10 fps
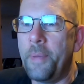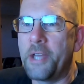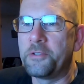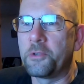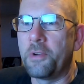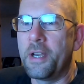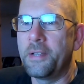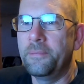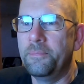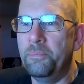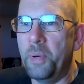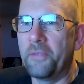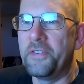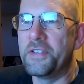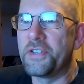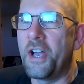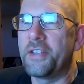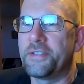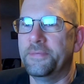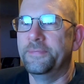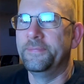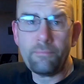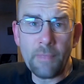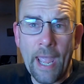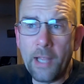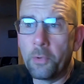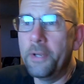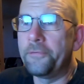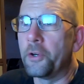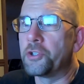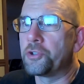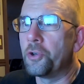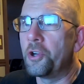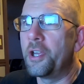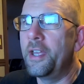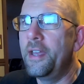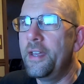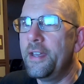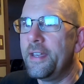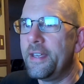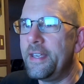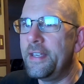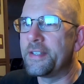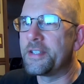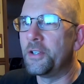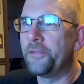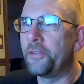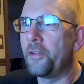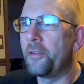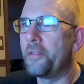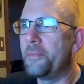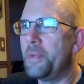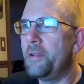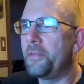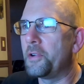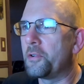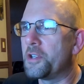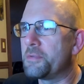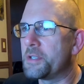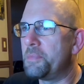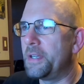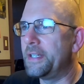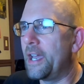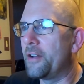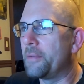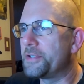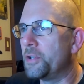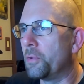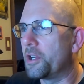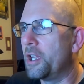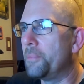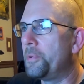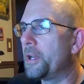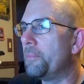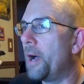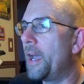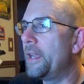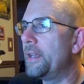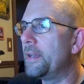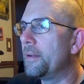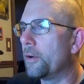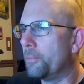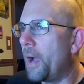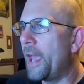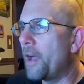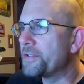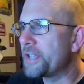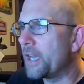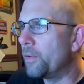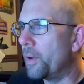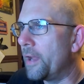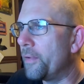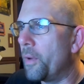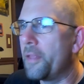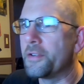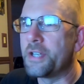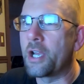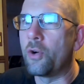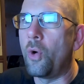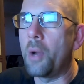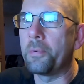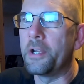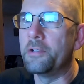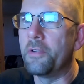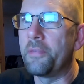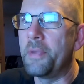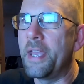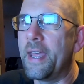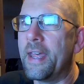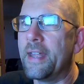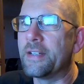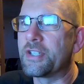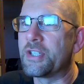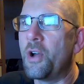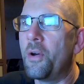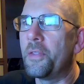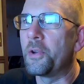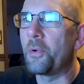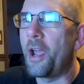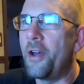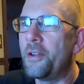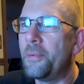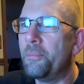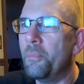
Patrick Redding, Buffy is awesome. Halloween for Troy, he is still further than me with your Christmas being down. I'm still working on putting mine or my outside away. The weather has not cooperated with me, and snow on the ground.